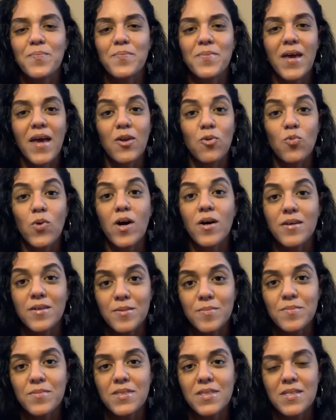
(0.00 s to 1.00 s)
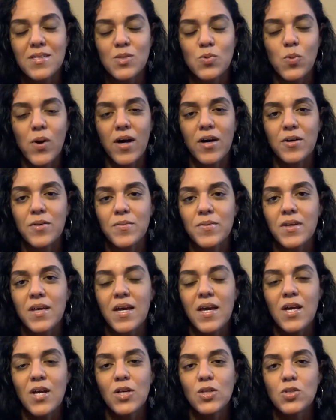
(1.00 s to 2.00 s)
and welcomed as well.
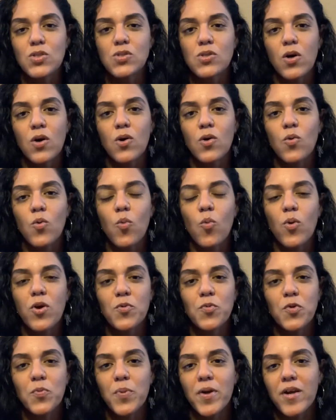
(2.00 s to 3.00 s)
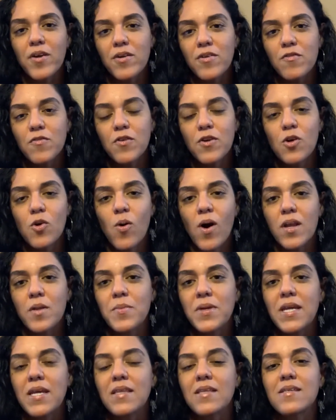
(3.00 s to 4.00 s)
So when preparing for a quantum
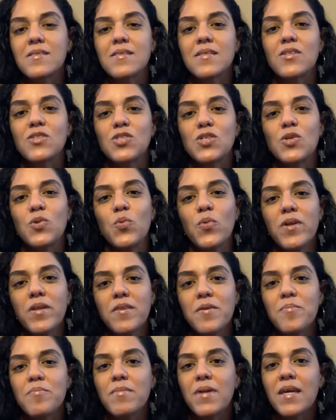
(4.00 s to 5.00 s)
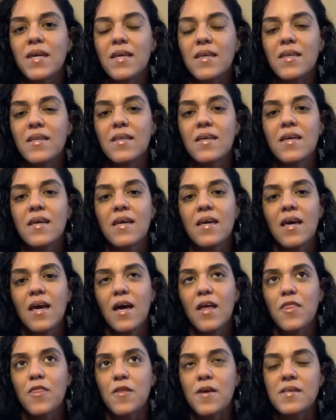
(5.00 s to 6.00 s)
healing session, one of the main
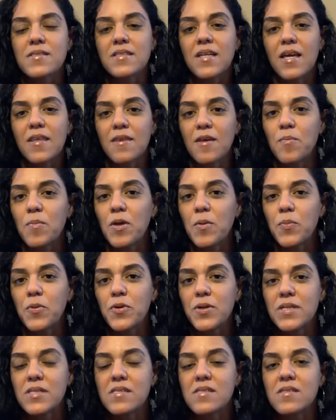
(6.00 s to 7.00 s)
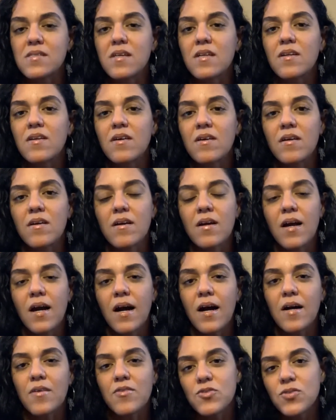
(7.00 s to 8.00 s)
things that I think people consider,
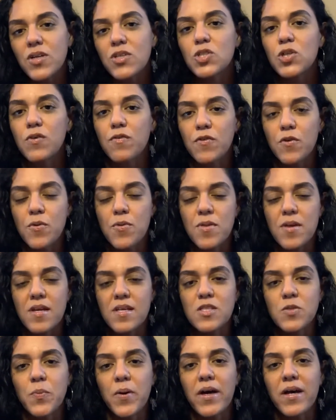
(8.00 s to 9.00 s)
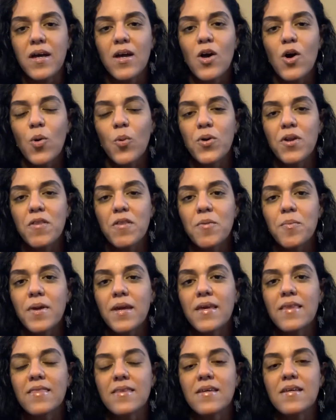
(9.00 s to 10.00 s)
there's actually a few things, but one of the
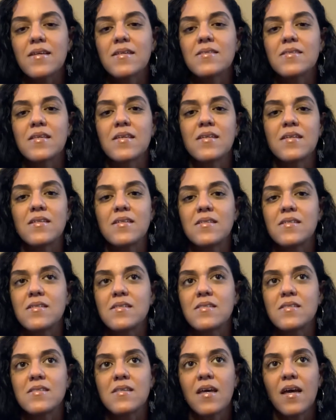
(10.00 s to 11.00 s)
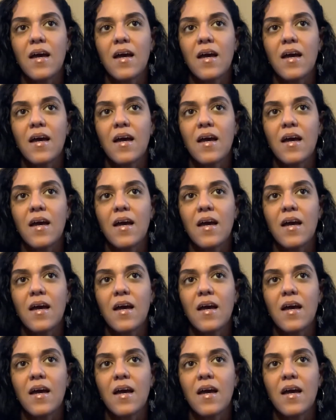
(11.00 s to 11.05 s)
main things is,